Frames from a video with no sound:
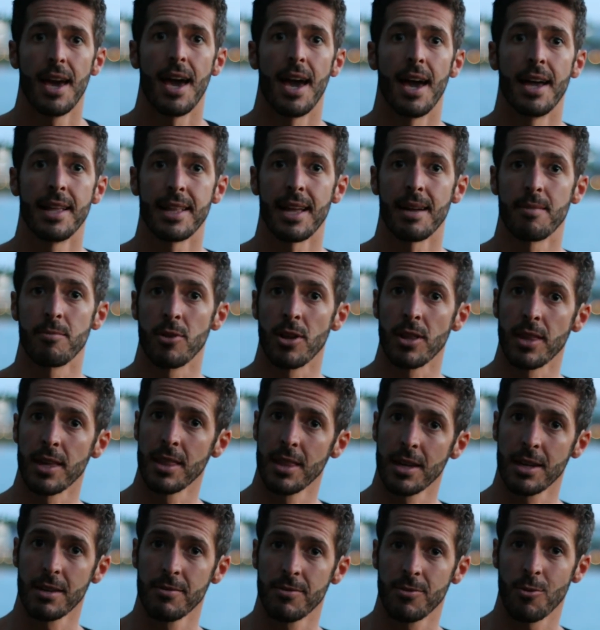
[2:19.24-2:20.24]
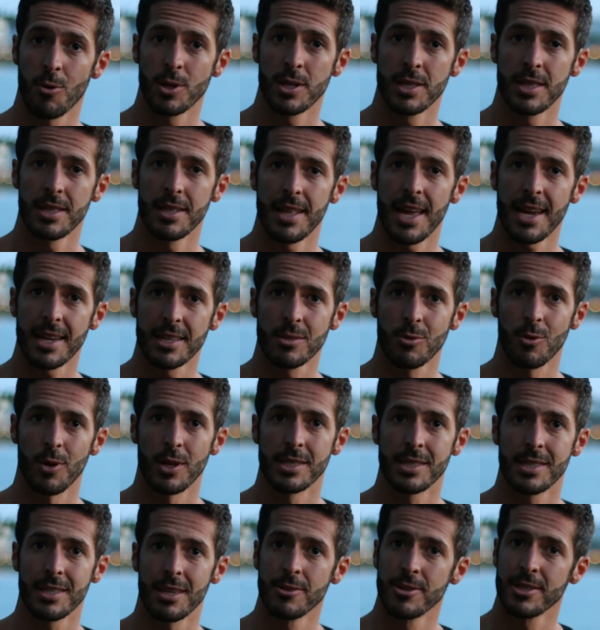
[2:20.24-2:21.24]
And I'm really looking forward to the next
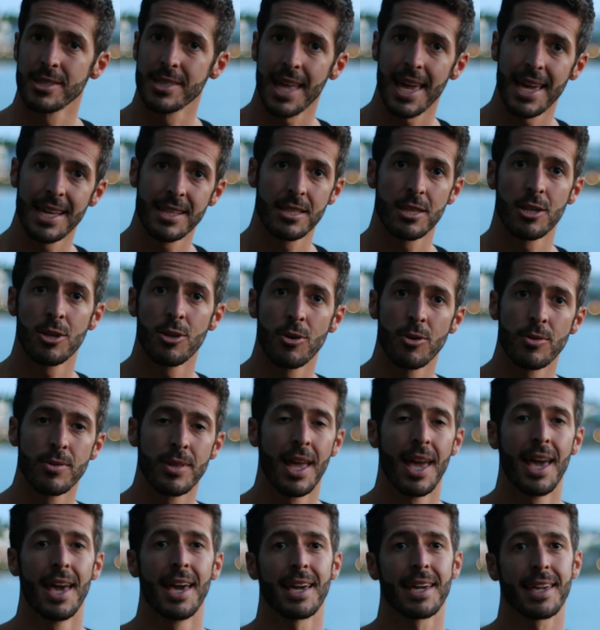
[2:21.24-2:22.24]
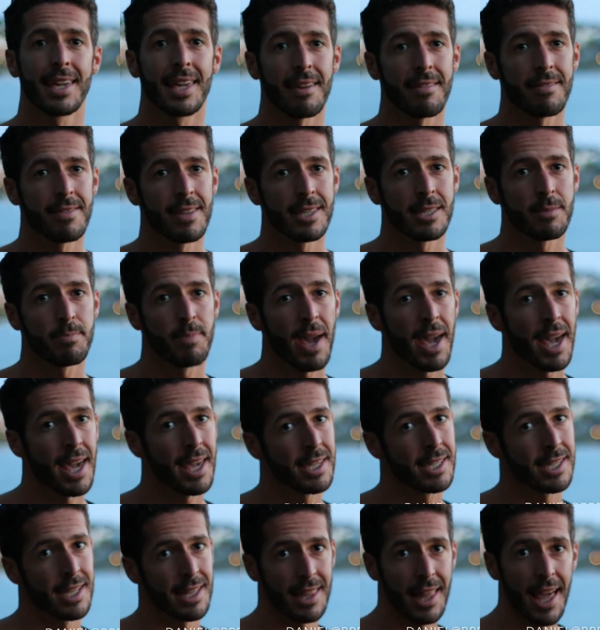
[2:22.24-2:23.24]
one. So stay tuned. Give this
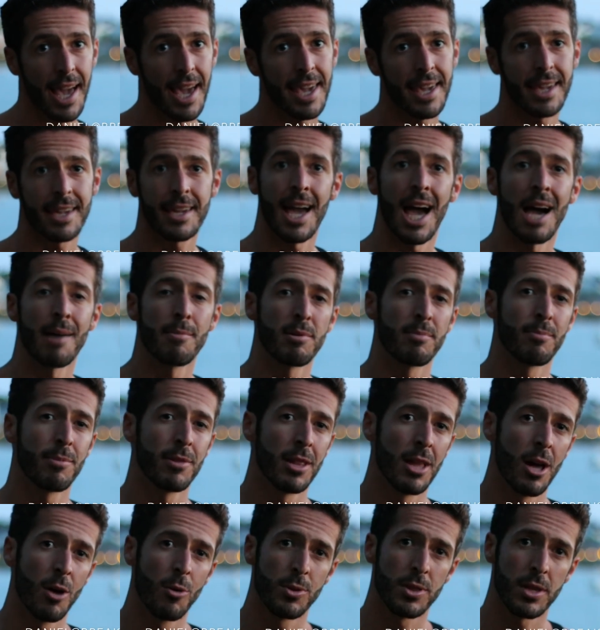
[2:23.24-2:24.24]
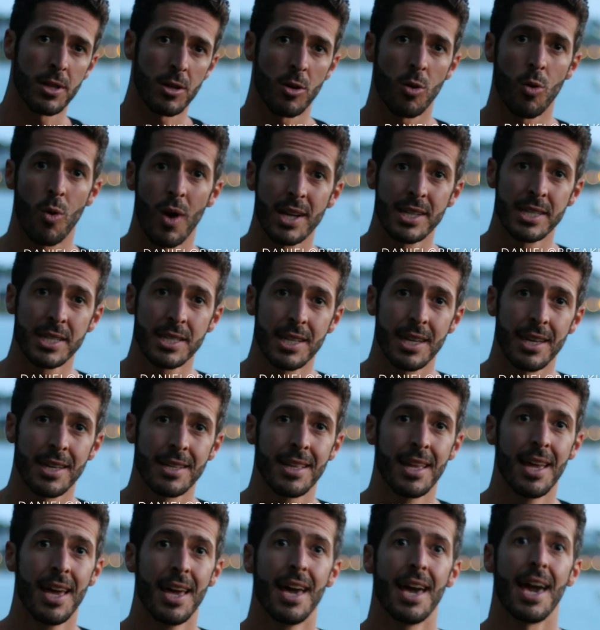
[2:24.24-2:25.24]
page a like, comment below with your
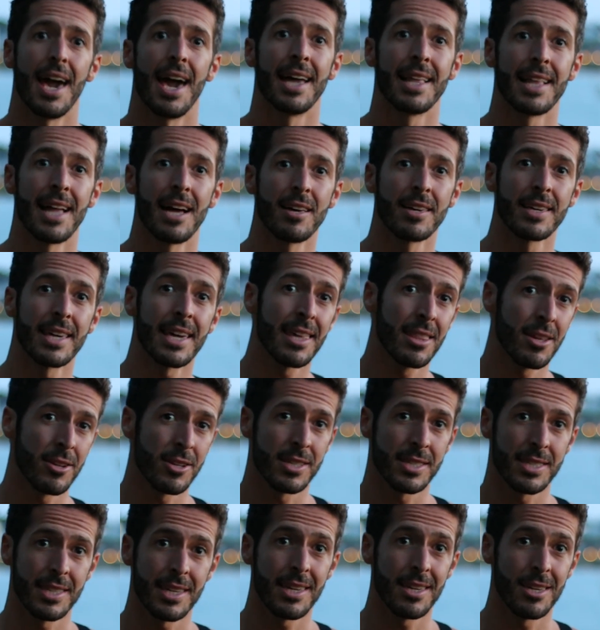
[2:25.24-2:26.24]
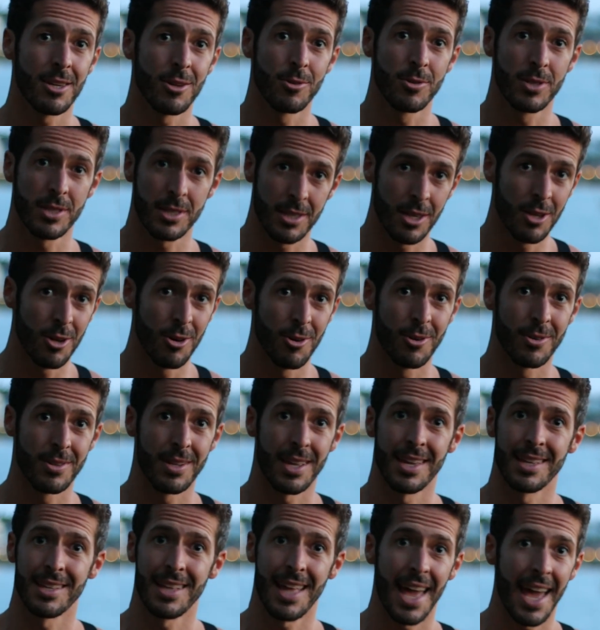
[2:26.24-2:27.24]
question. And I'll either see you
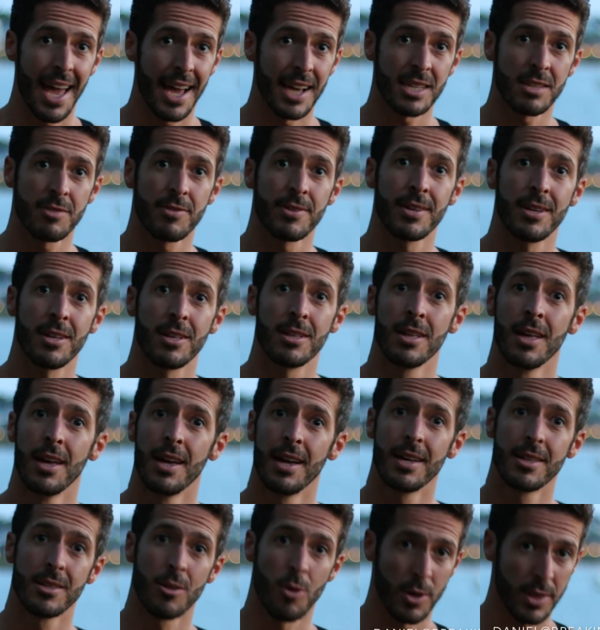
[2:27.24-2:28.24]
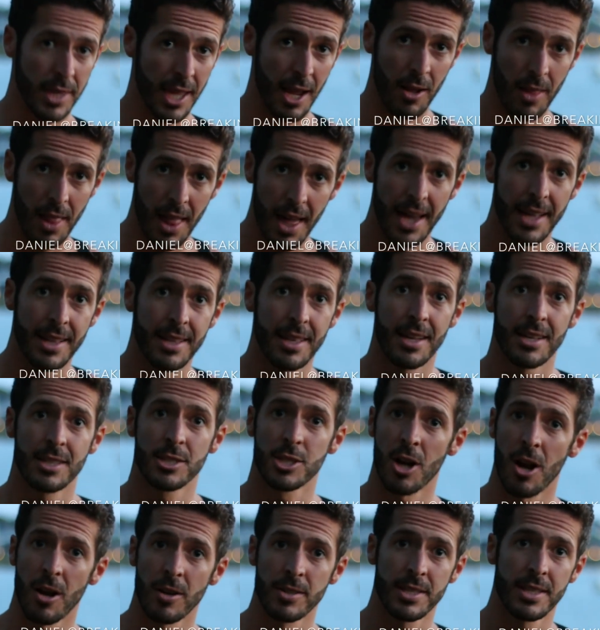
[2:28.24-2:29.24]
soon in Asheville, North
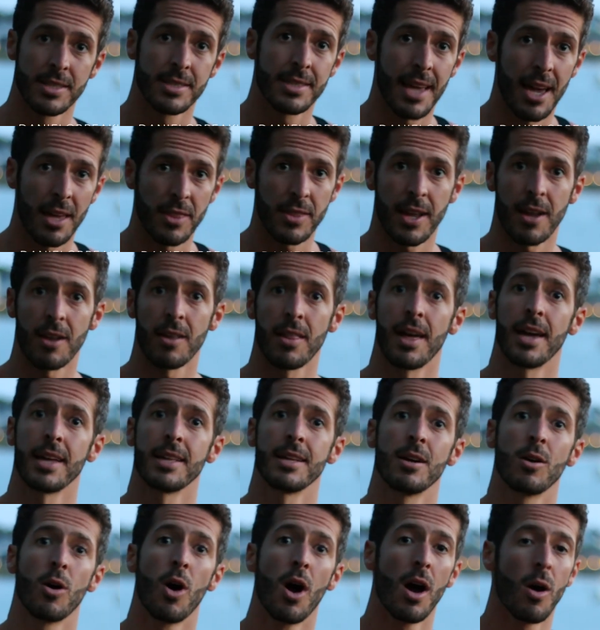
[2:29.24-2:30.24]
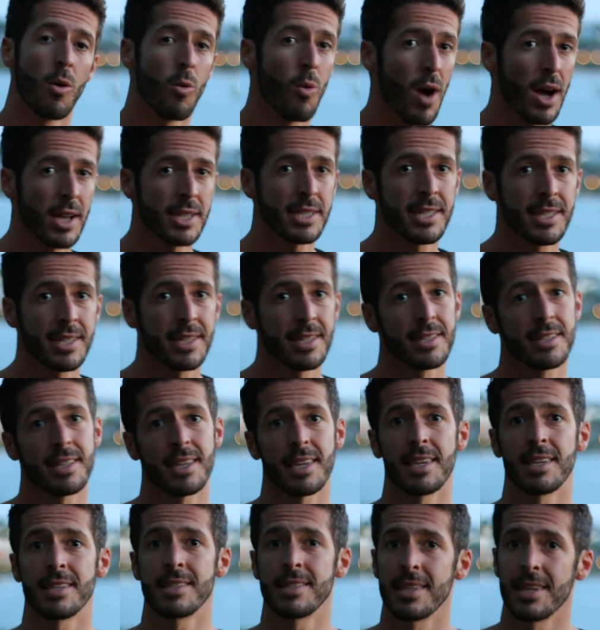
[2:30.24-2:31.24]
Carolina, Charleston, South Carolina, Washington,
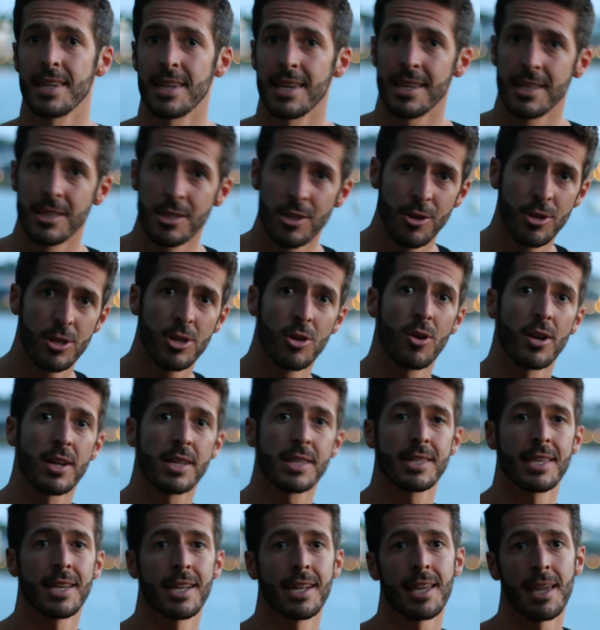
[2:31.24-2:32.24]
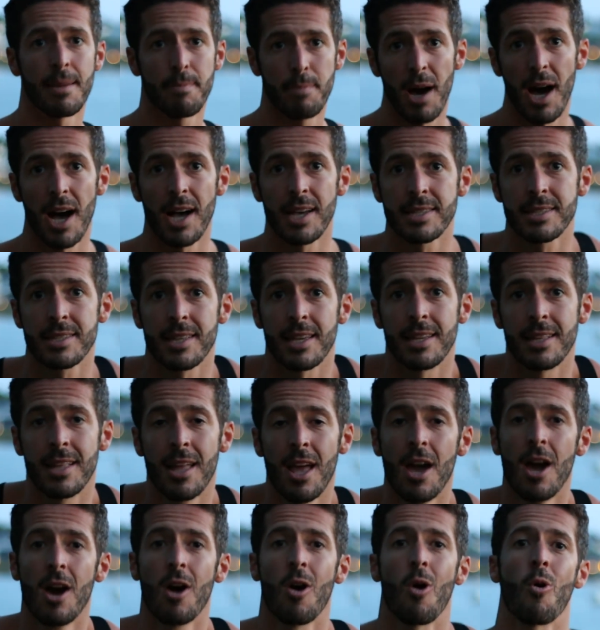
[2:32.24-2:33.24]
D.C., New York City,
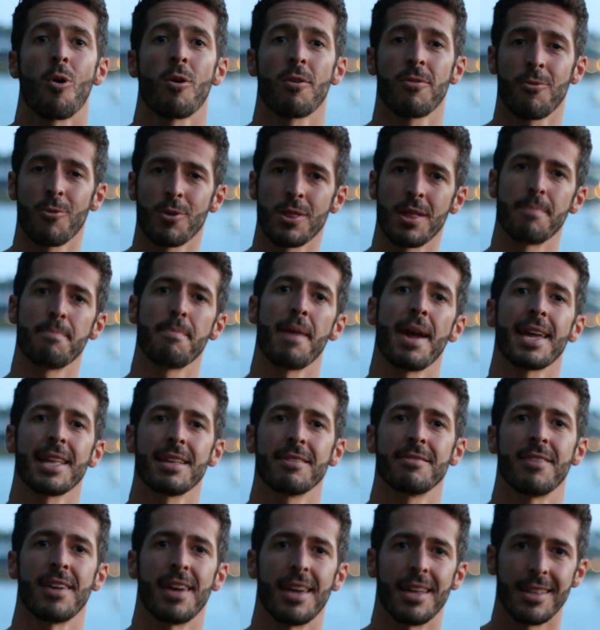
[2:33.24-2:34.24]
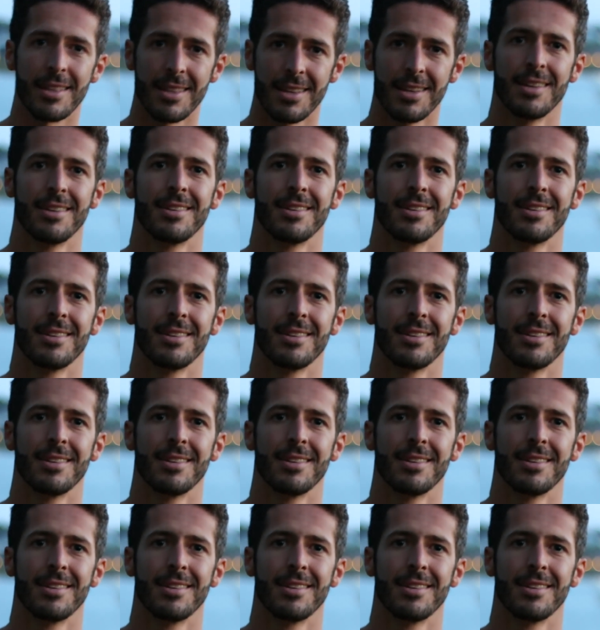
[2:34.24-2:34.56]
Boston, or for the main event.